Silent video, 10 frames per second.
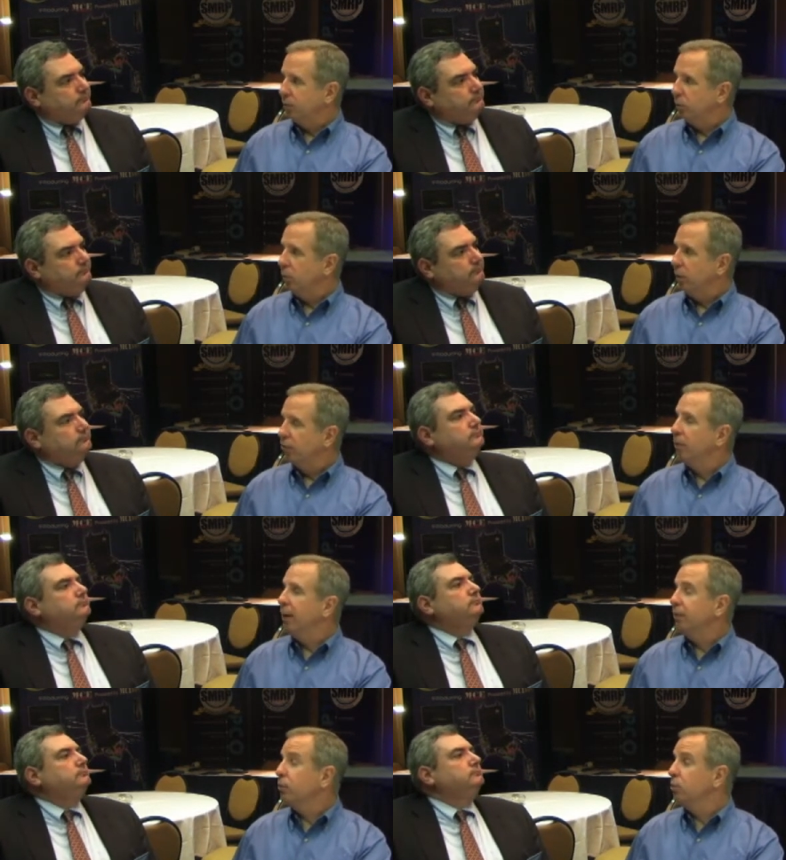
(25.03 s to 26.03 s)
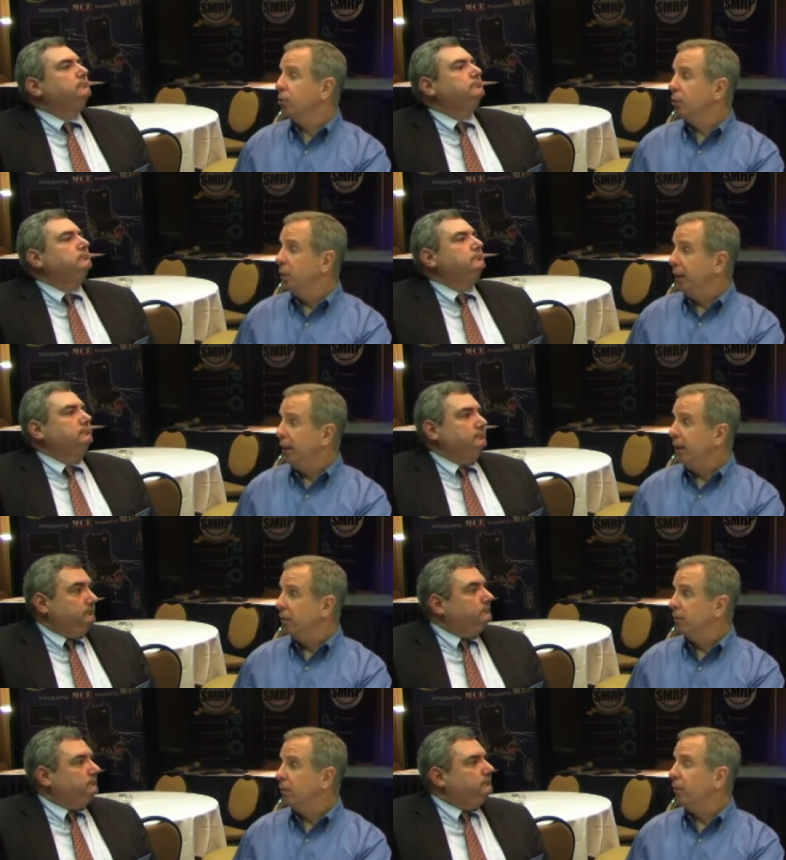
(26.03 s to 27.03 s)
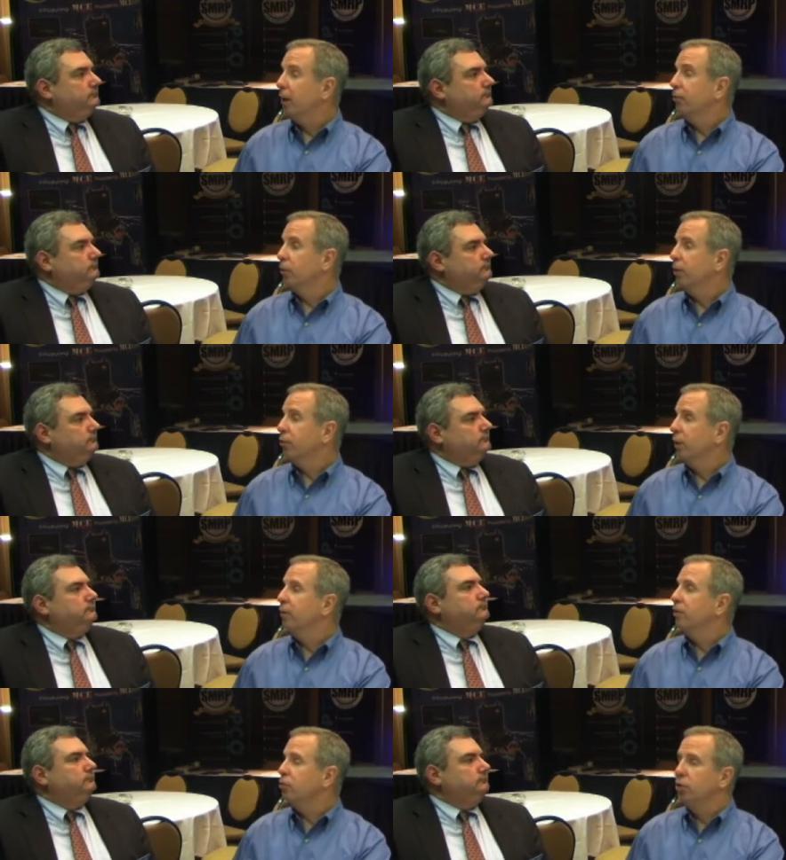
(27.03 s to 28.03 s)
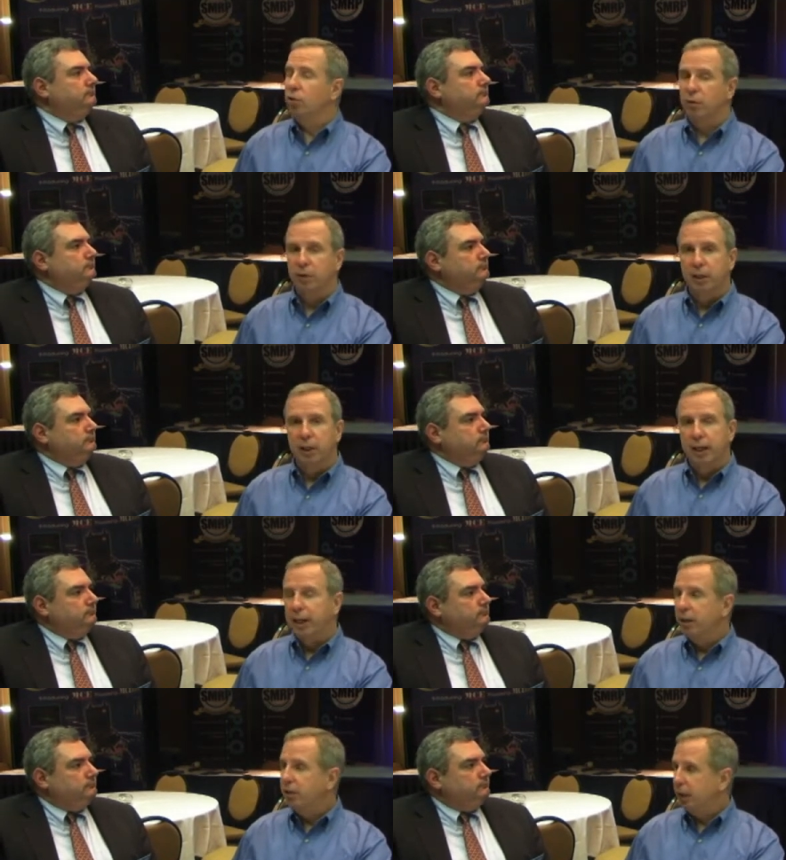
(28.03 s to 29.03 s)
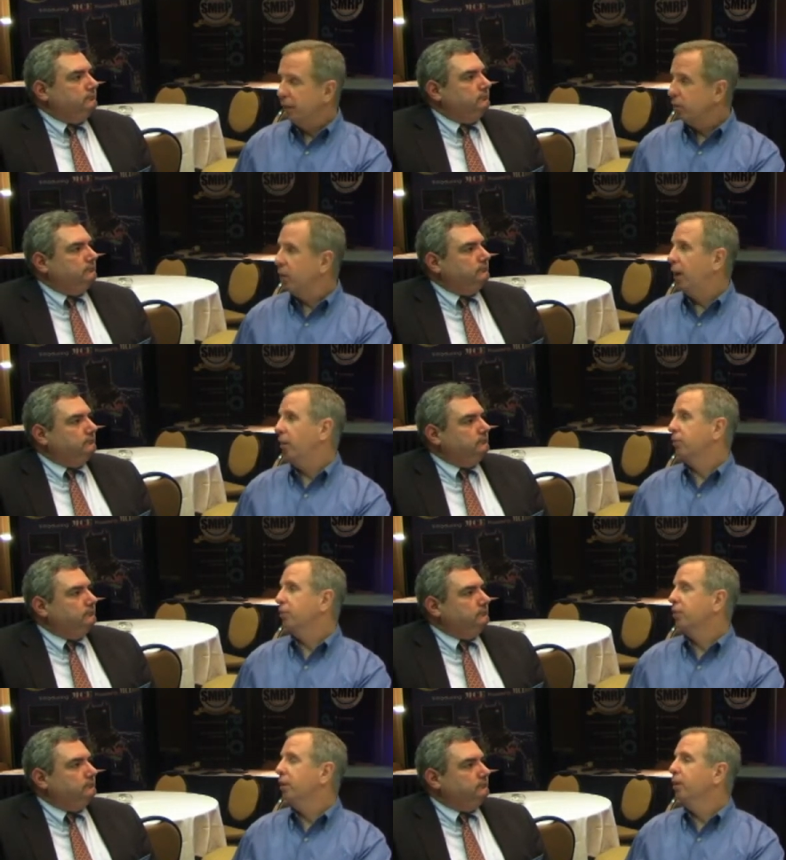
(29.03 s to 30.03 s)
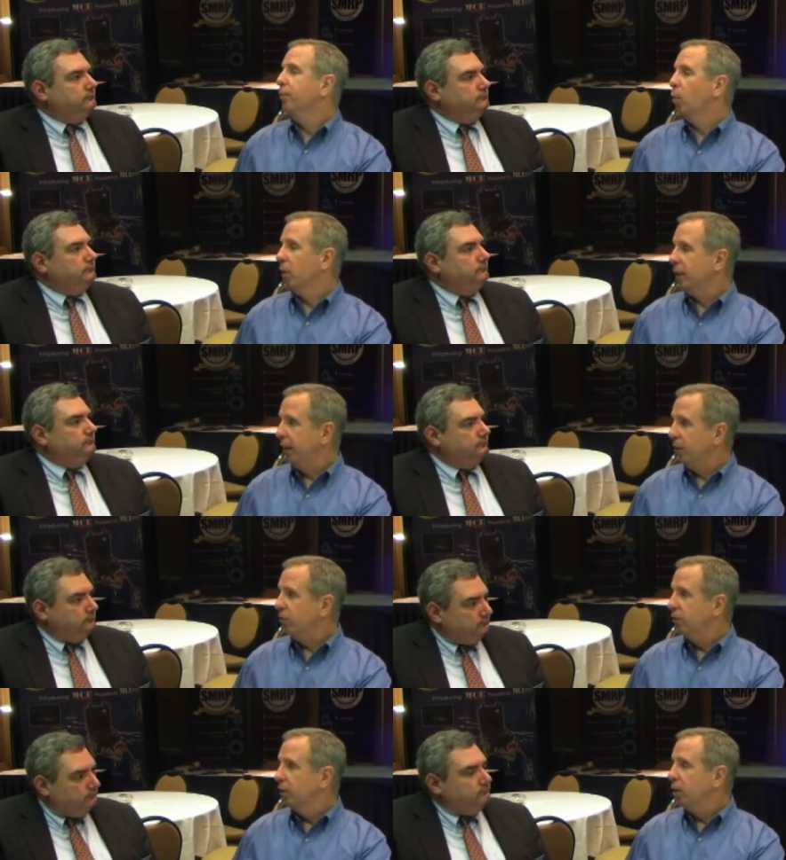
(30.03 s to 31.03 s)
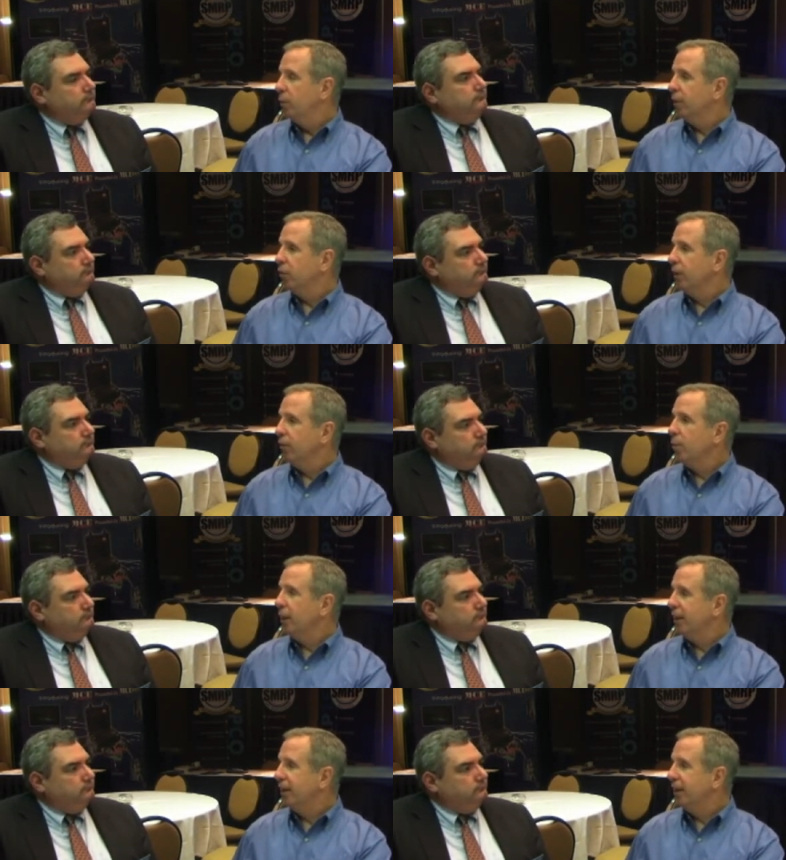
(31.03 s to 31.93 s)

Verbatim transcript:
Speaker 1: school. And some high schools are doing that now. They're finally starting to transition over. And the technical colleges, getting them more engaged. Because everybody